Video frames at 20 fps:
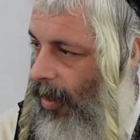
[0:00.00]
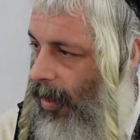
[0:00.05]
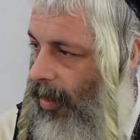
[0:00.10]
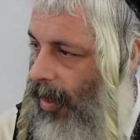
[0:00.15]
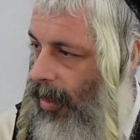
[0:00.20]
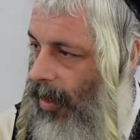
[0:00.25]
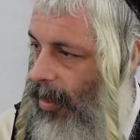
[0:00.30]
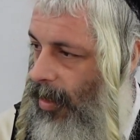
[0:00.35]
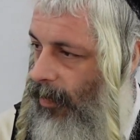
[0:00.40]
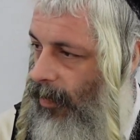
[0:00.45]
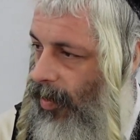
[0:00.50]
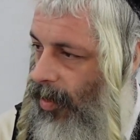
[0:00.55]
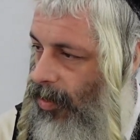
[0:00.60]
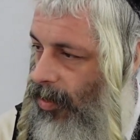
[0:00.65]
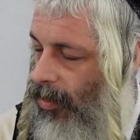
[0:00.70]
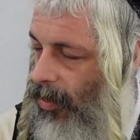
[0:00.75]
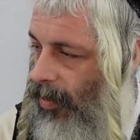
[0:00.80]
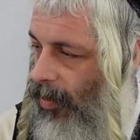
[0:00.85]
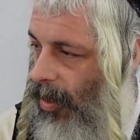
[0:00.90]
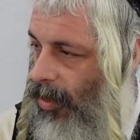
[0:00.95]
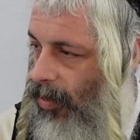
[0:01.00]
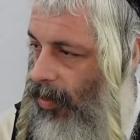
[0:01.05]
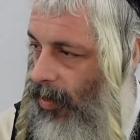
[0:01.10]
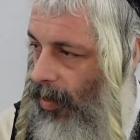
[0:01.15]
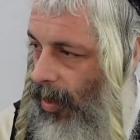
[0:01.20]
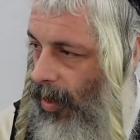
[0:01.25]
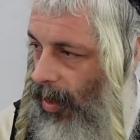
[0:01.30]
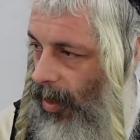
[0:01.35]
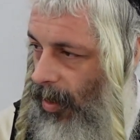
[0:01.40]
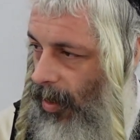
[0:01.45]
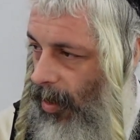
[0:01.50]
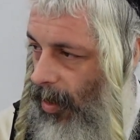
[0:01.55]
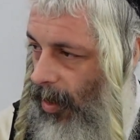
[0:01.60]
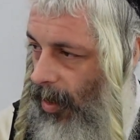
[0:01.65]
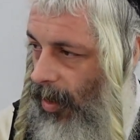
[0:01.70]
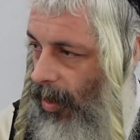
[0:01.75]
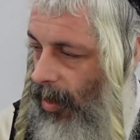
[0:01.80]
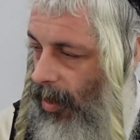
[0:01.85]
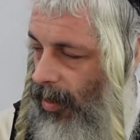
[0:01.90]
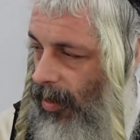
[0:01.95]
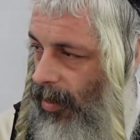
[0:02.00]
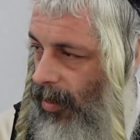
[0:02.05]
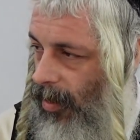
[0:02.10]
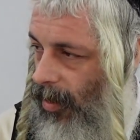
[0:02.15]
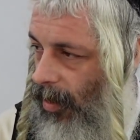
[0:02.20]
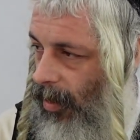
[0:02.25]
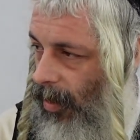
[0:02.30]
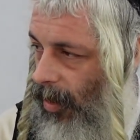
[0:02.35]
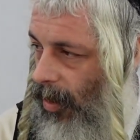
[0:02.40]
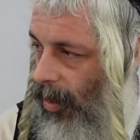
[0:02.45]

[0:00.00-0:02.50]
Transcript: that even the dirt that you're in is still